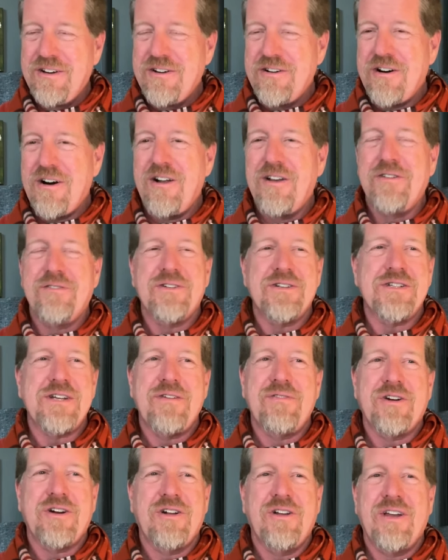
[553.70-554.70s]
All of us
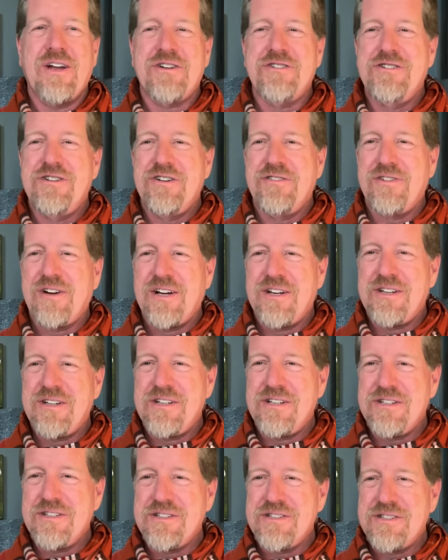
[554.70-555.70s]
have a collection of
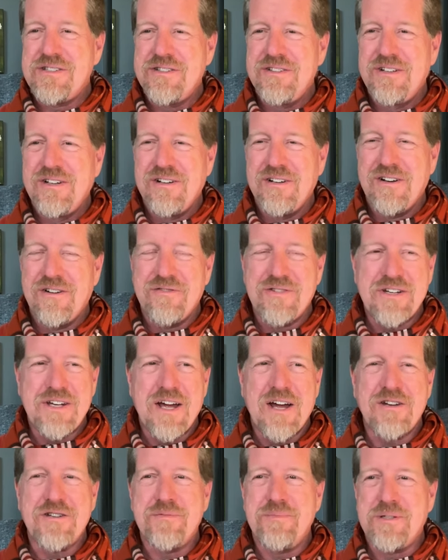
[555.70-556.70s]
ideas, of
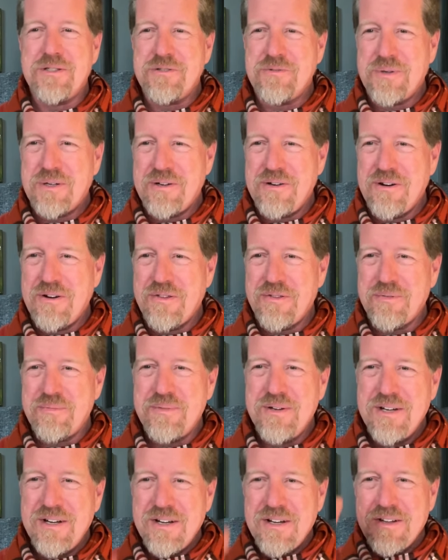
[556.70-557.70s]
attachments, we call them,
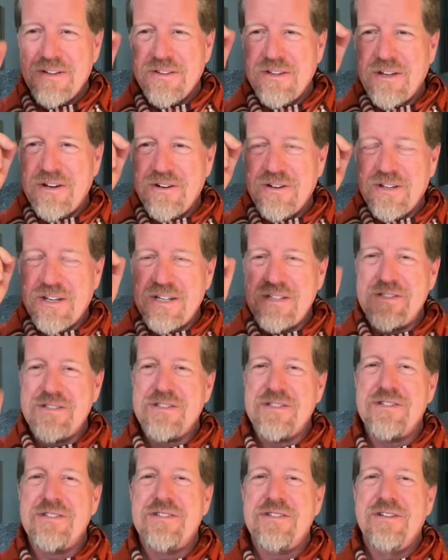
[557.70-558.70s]
that are
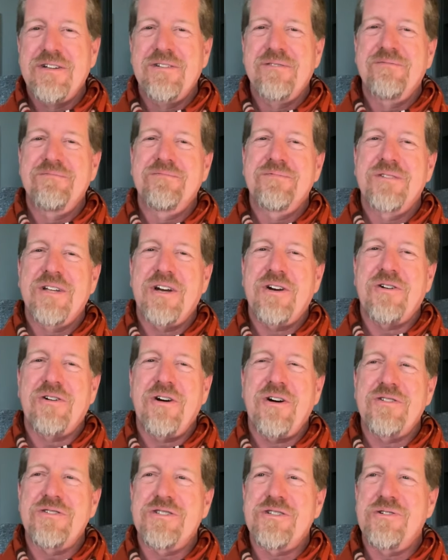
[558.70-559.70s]
lenses that are
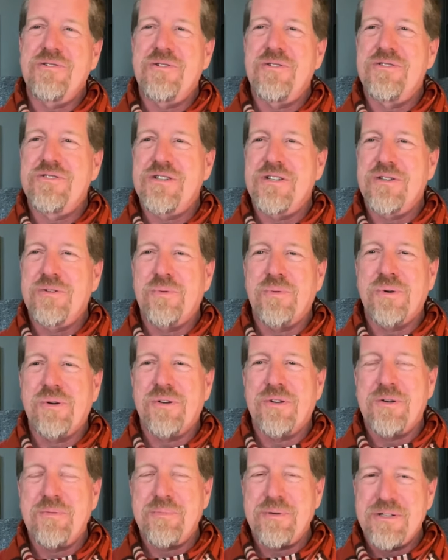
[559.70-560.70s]
causing you to see the
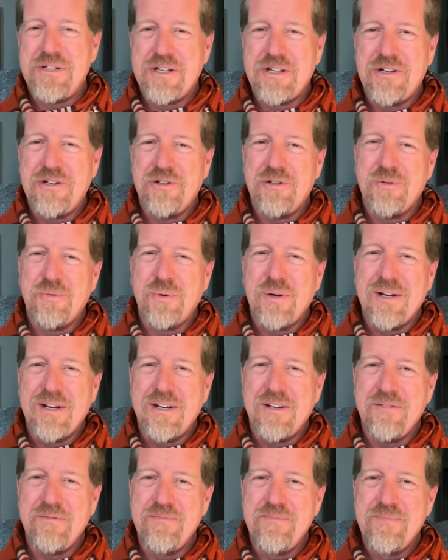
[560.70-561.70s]
world in a particular way.